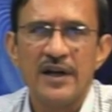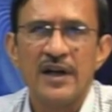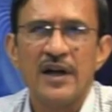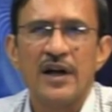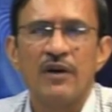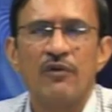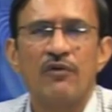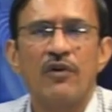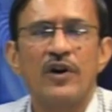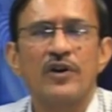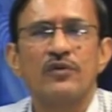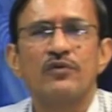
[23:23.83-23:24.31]

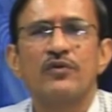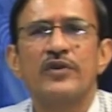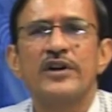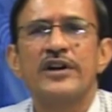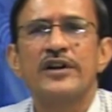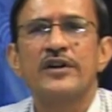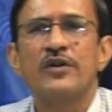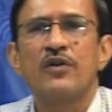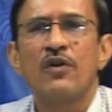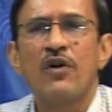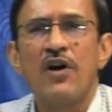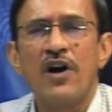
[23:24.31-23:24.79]
what would
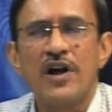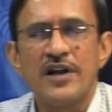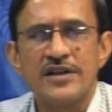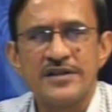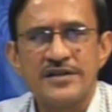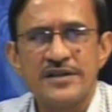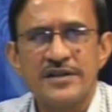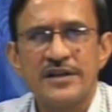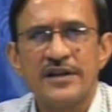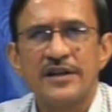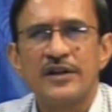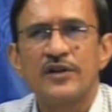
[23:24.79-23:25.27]
it
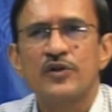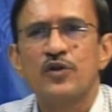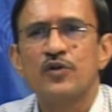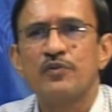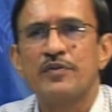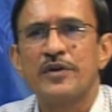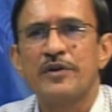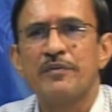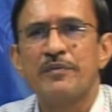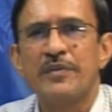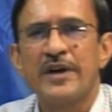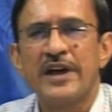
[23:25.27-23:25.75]
cost to
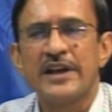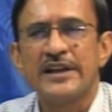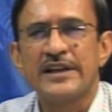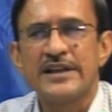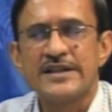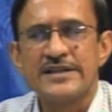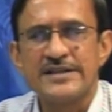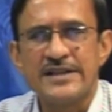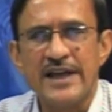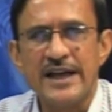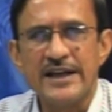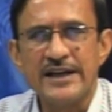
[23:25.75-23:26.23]
prepare the
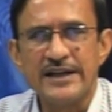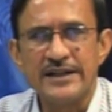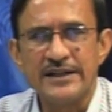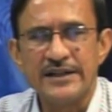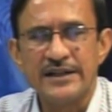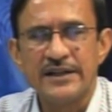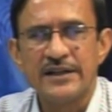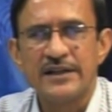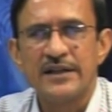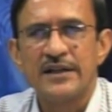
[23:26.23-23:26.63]
site